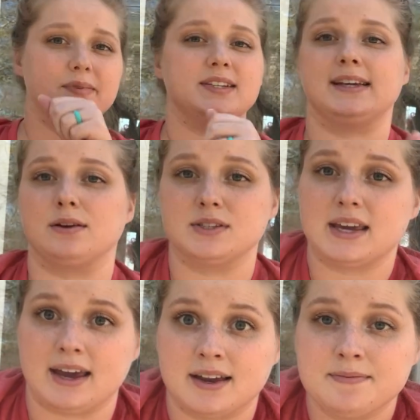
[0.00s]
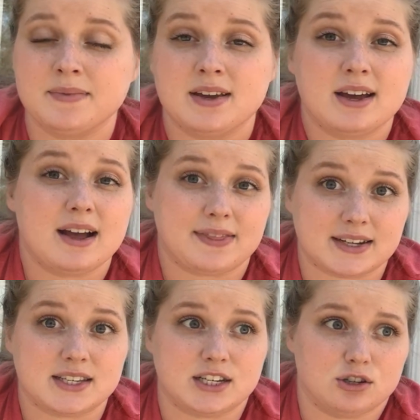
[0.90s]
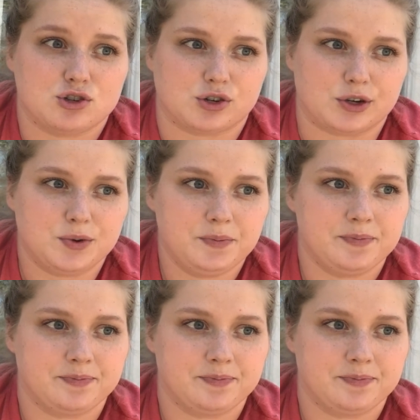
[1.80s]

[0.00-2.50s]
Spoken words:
sounds can. That's still true,